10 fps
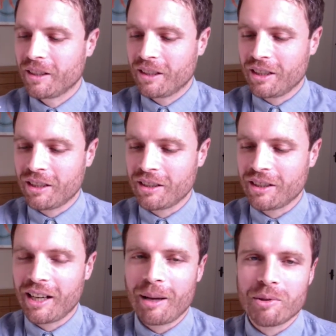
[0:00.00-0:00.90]

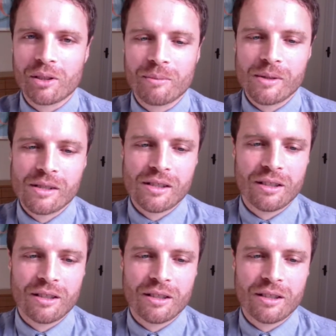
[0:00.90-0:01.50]
the lap times,